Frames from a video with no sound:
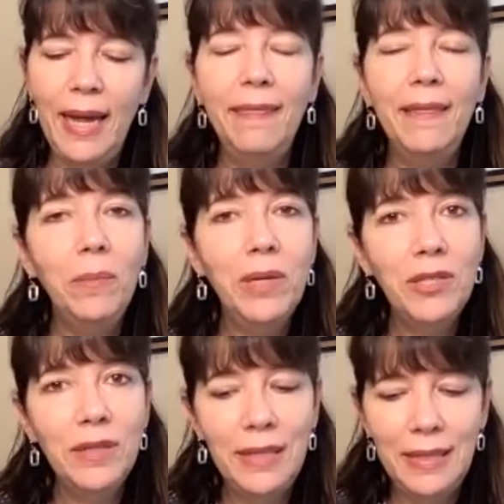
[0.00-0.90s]
And their
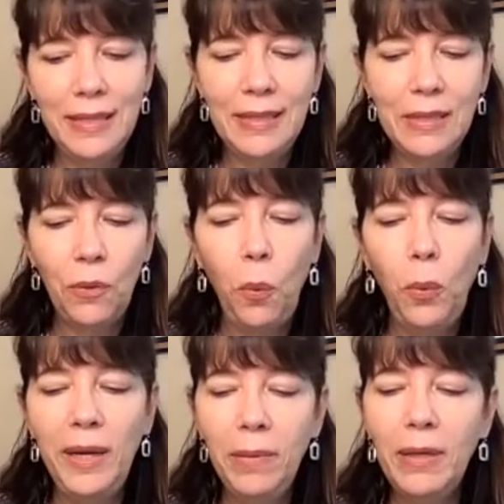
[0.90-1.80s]
mission is,
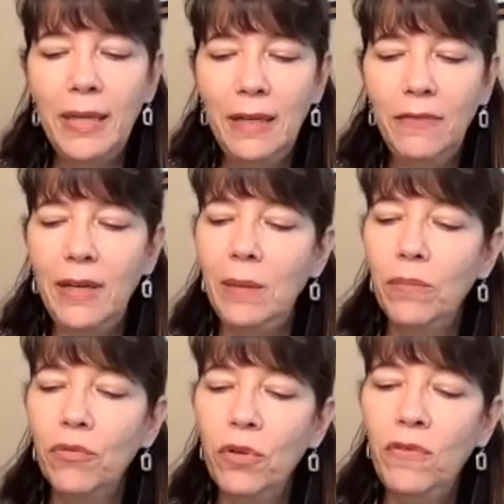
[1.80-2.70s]
we believe in
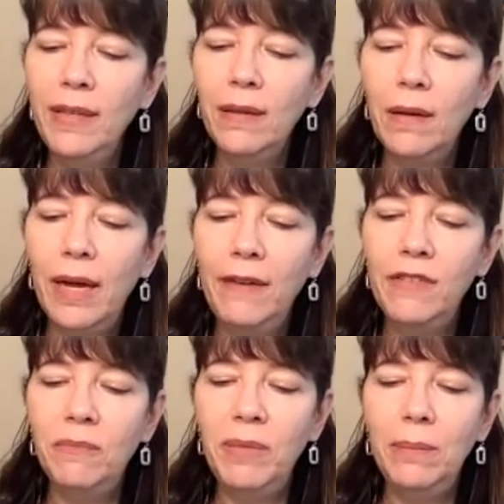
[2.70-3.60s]
improving the
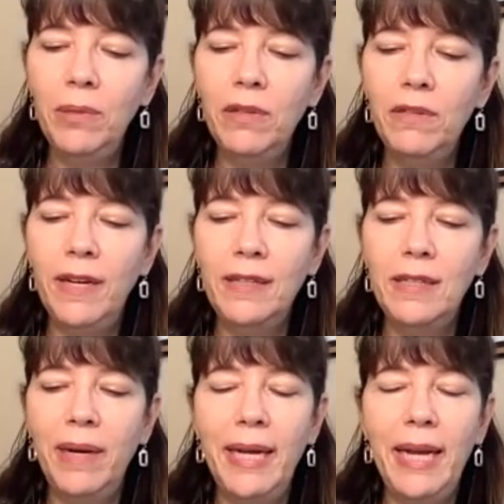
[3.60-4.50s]
lives of people
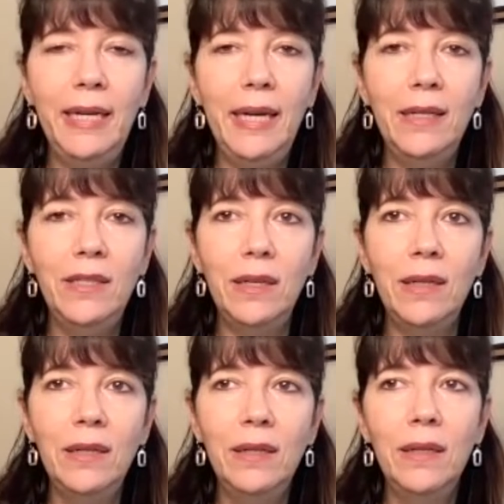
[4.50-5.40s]
affected by
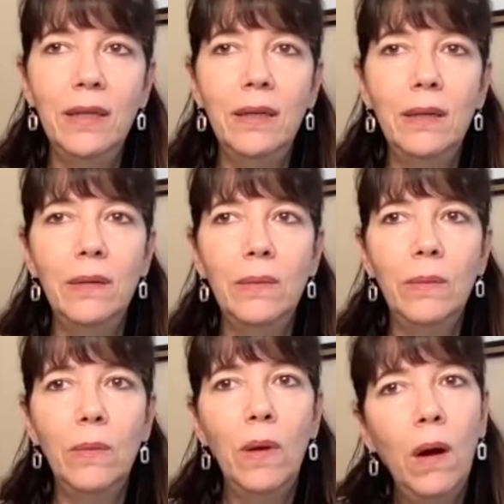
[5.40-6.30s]
ADHD.
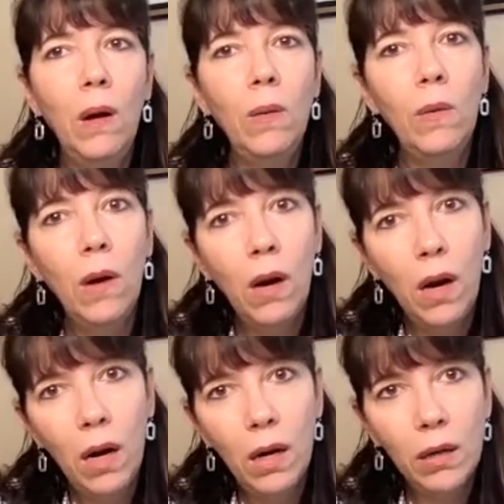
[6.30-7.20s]
Wah,
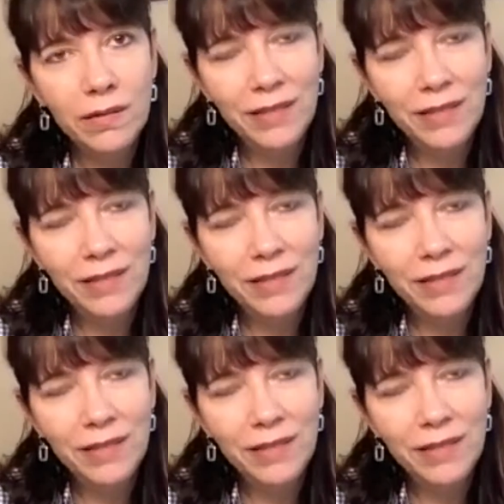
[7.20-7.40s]
wah.